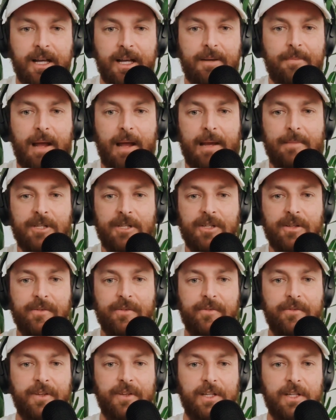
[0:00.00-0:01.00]
And maybe you
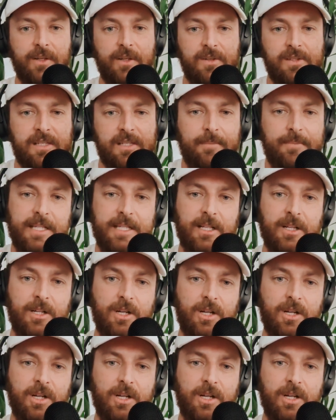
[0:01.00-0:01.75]
feel something